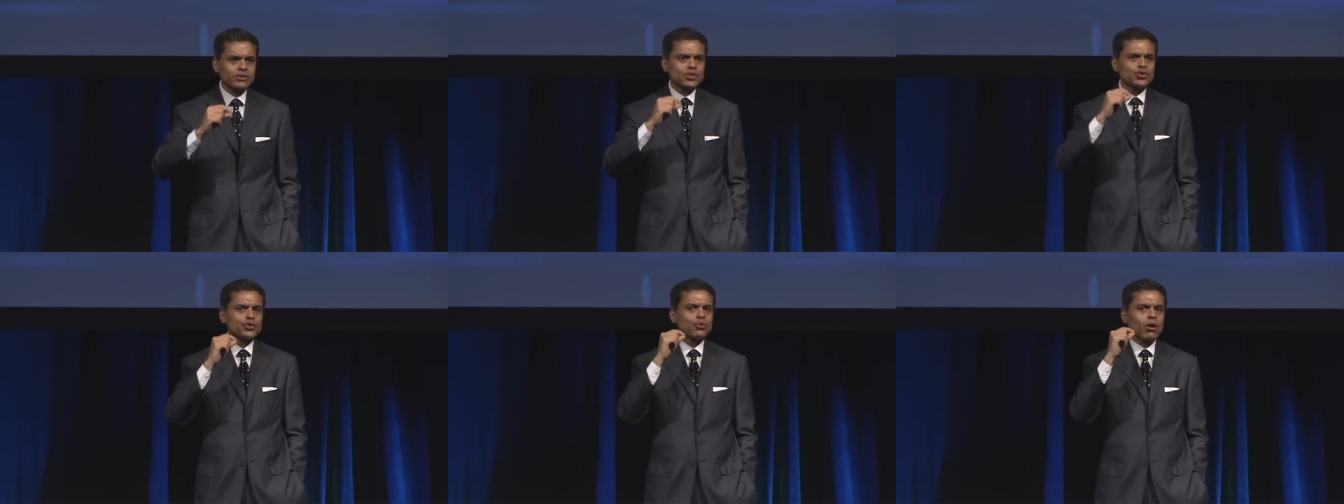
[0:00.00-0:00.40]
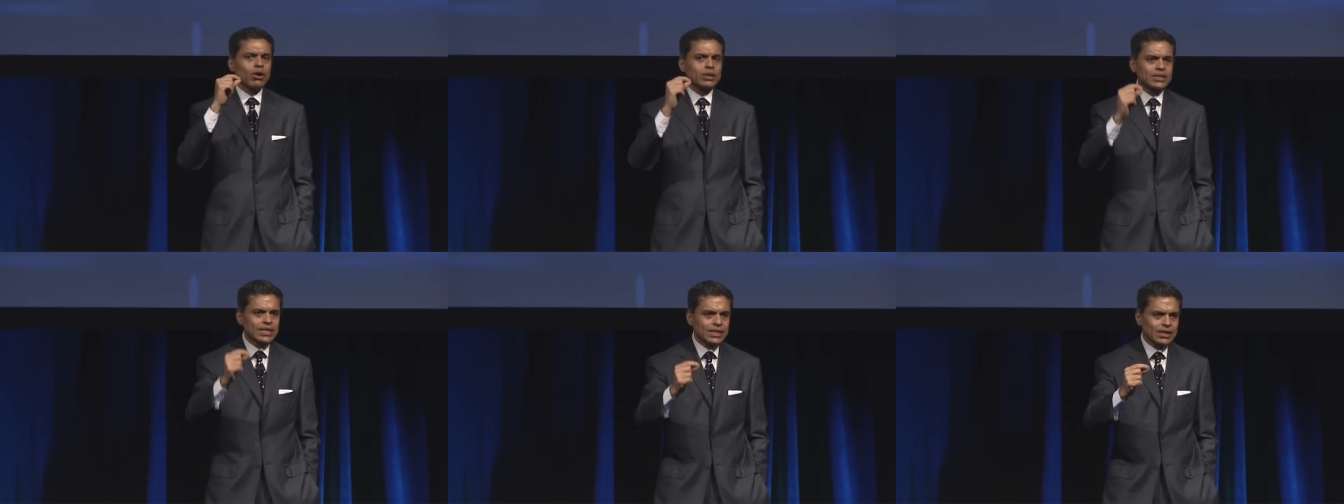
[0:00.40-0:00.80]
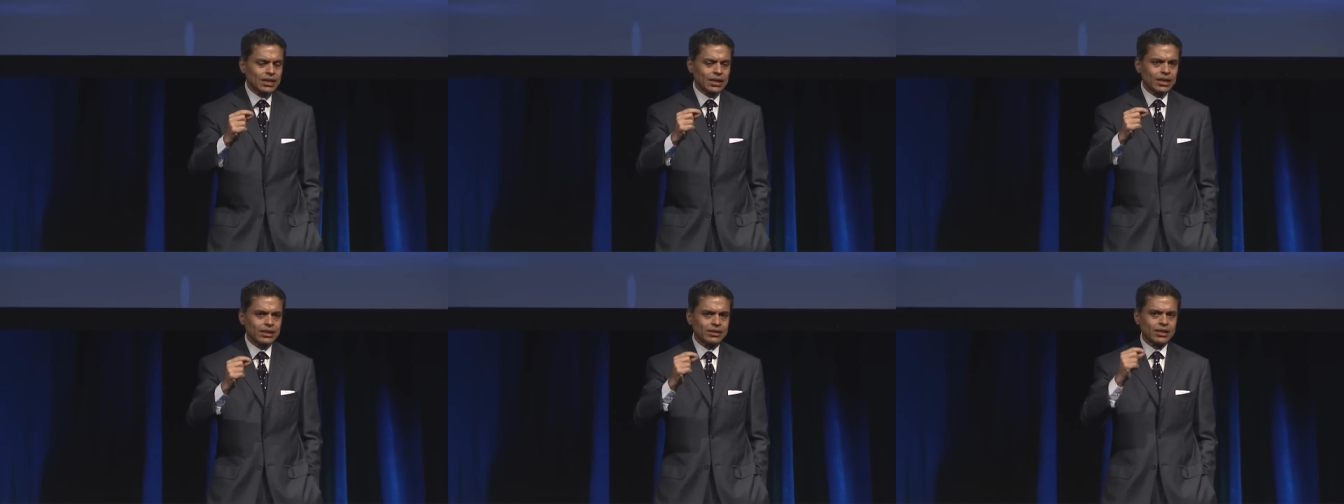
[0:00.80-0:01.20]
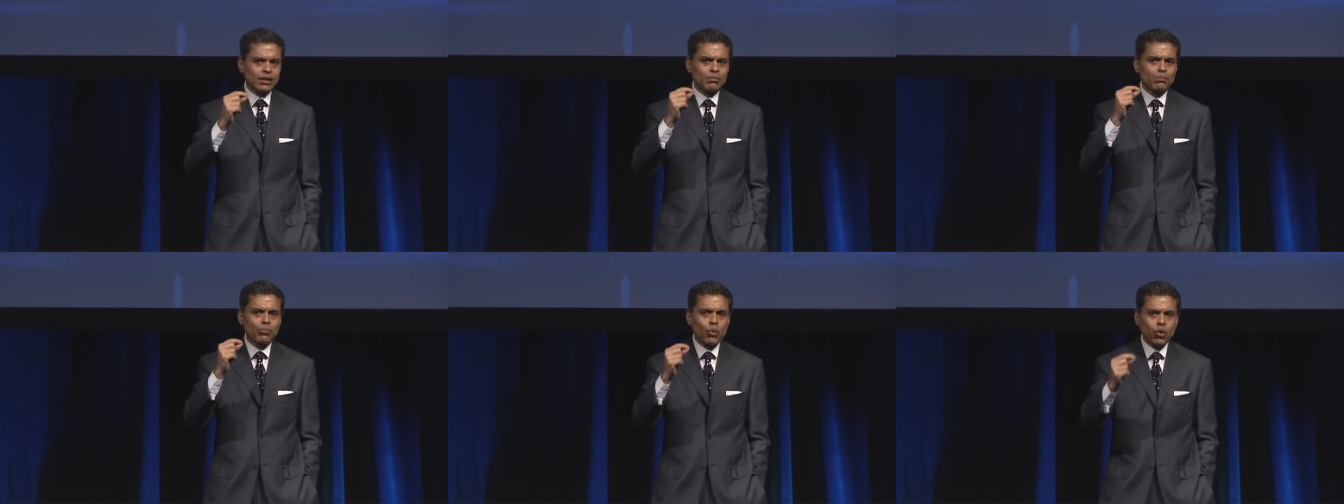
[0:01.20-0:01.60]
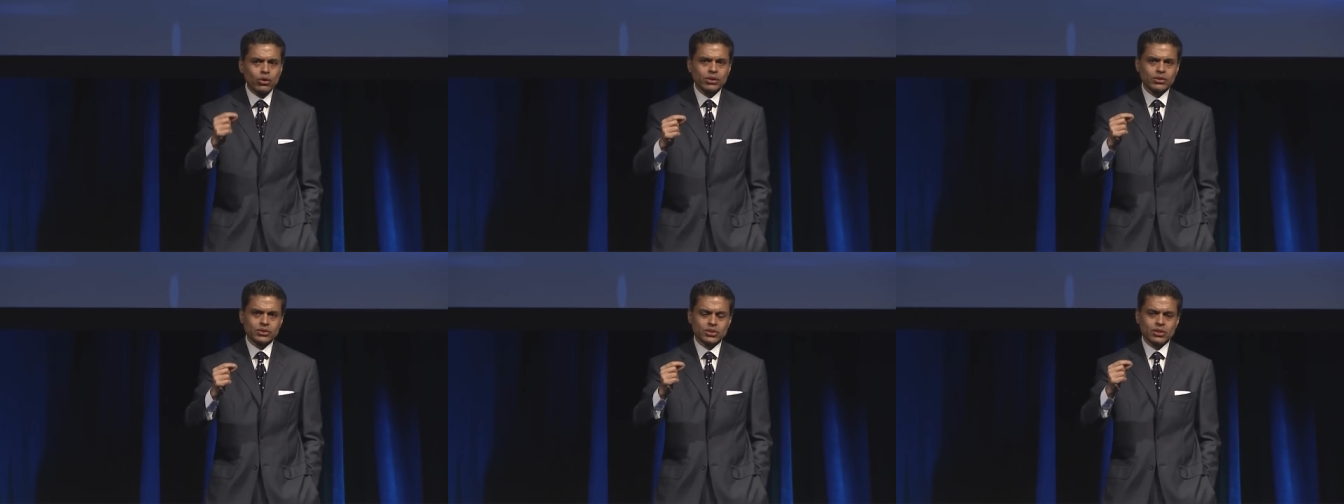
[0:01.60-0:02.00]
and to articulate the
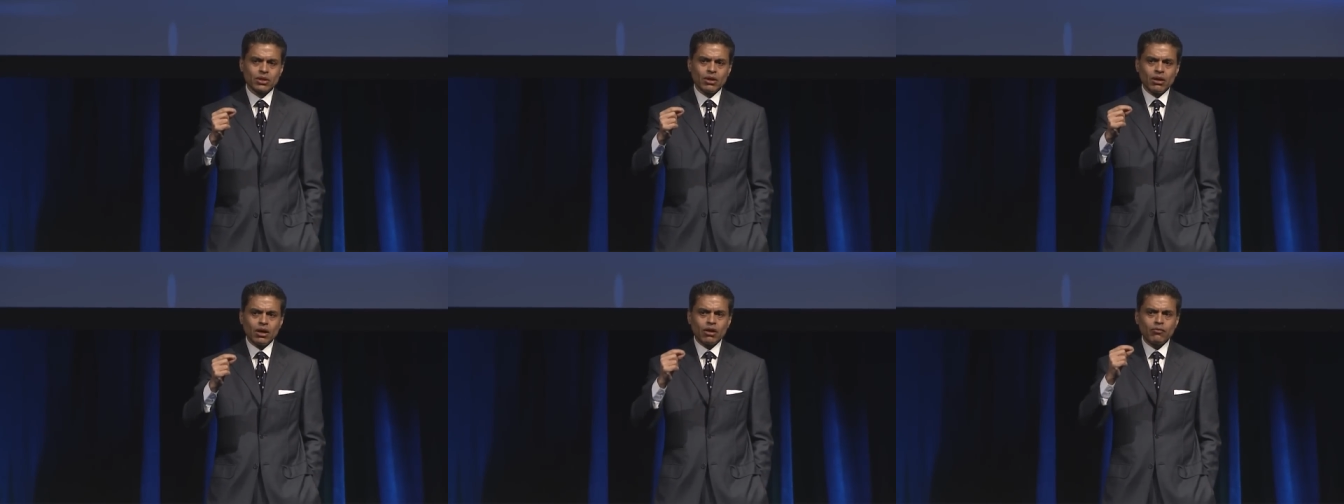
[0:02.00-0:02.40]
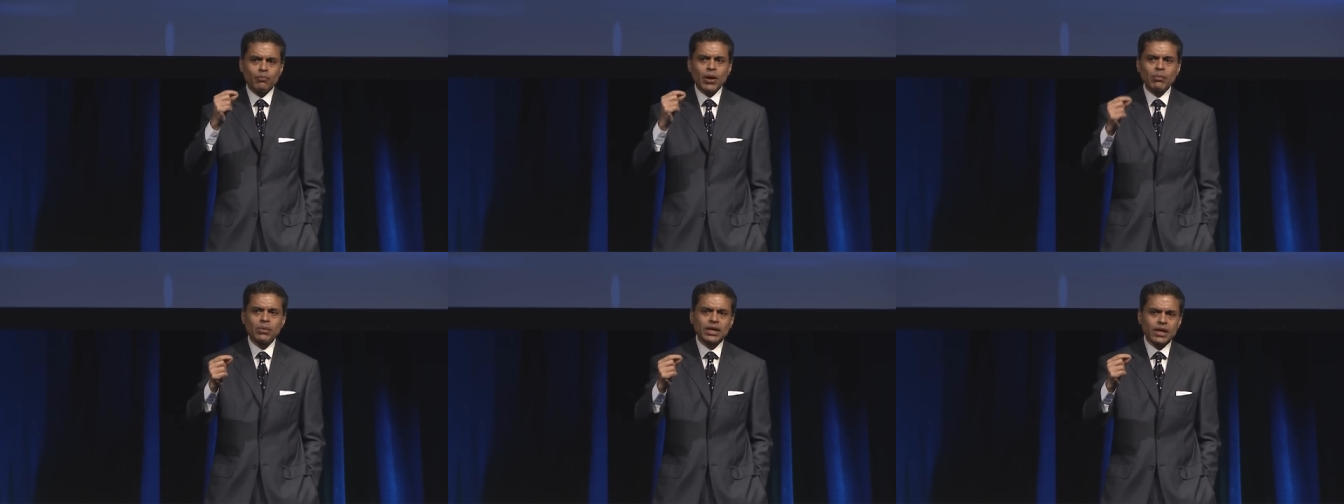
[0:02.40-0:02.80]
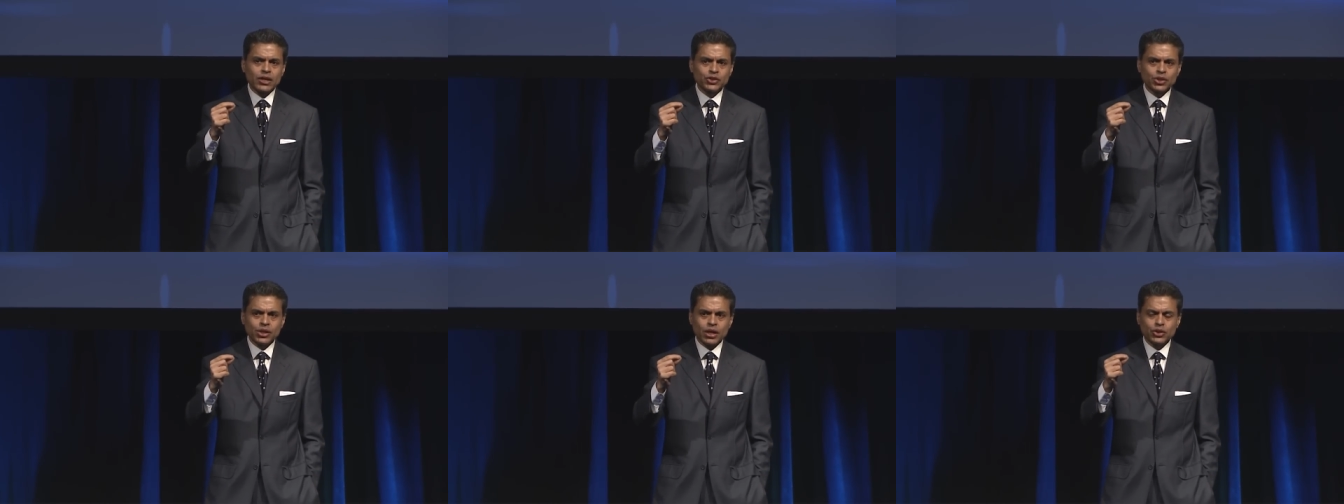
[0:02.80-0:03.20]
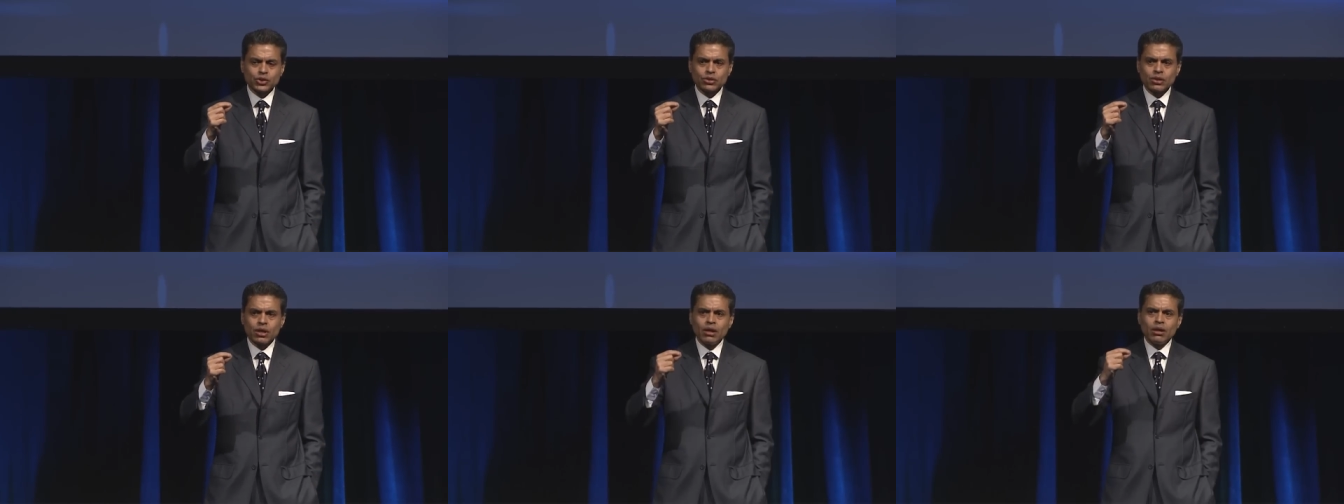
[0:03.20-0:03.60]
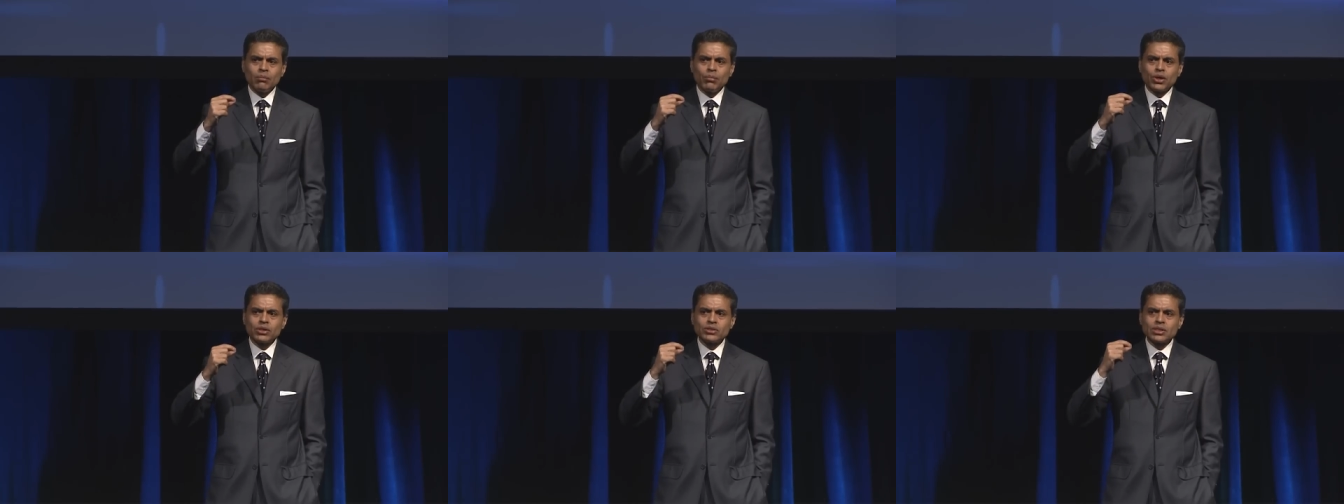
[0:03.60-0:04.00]
importance of public education,
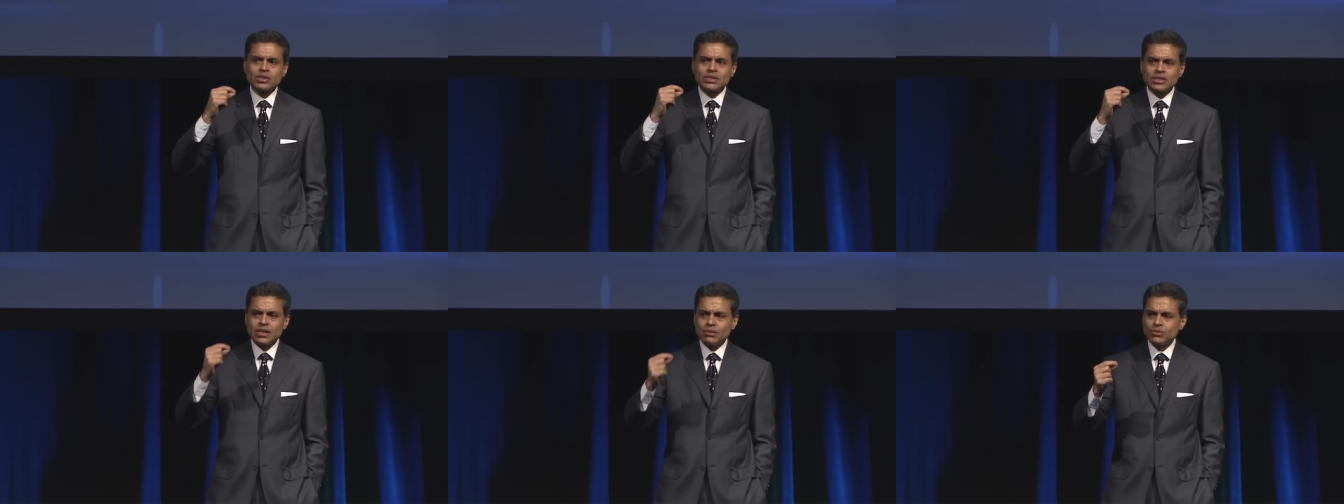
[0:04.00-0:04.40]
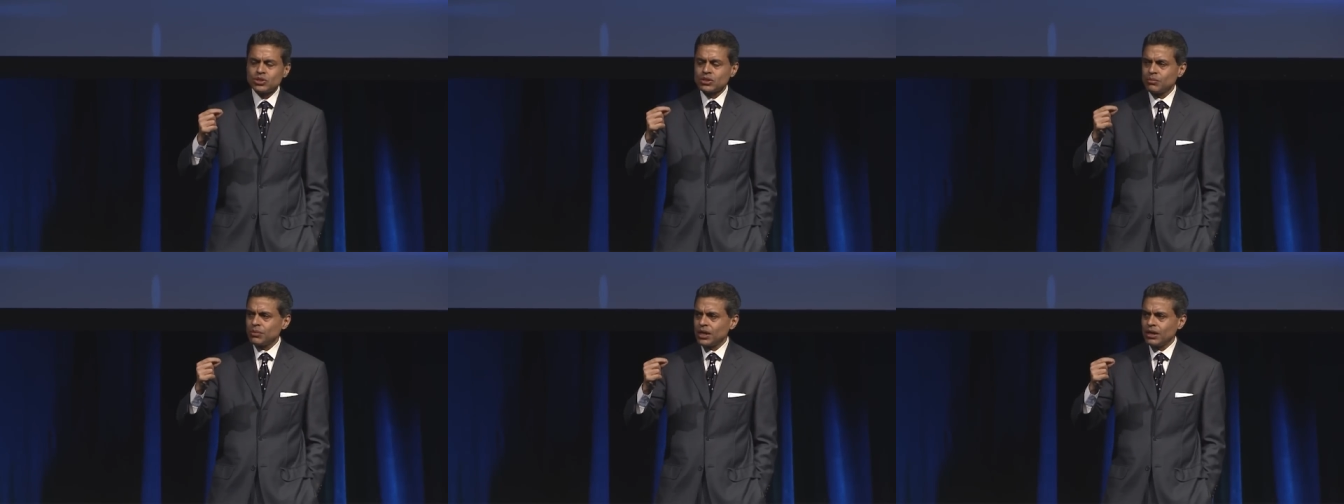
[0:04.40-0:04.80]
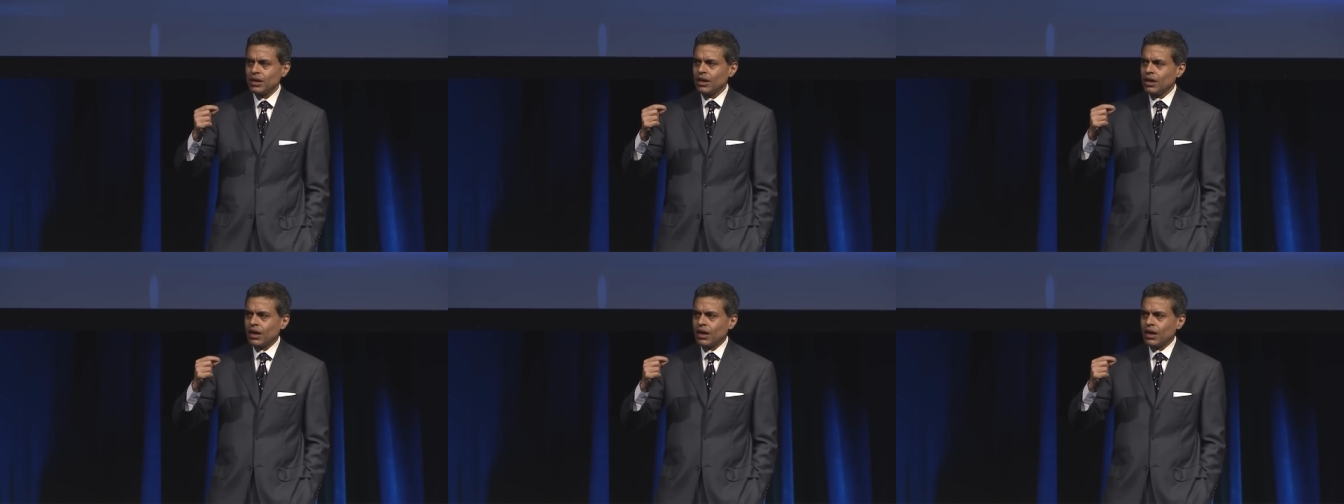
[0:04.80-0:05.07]
because it seems to me,